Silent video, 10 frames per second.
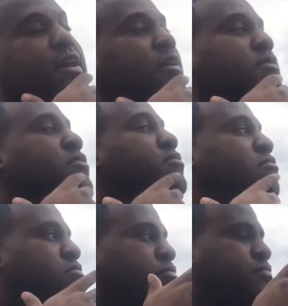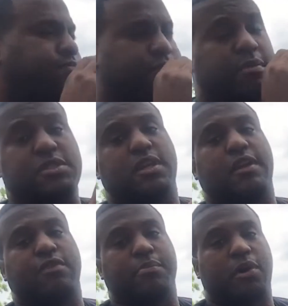Now, I'm just gonna
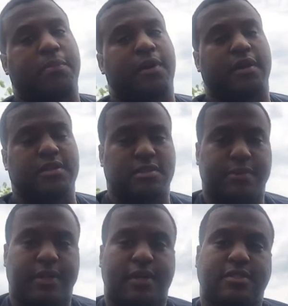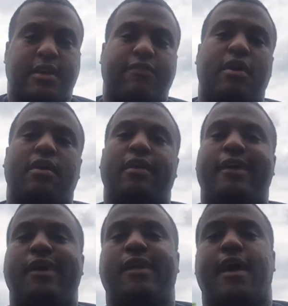give you a ballpark estimate here because I've gone
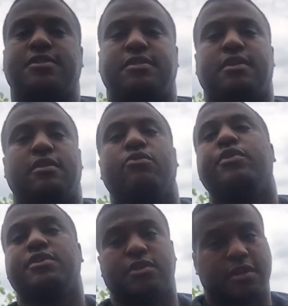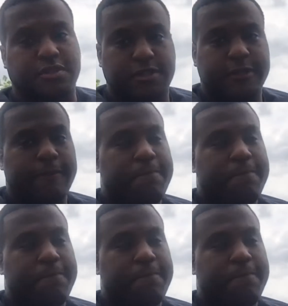online and actually done the research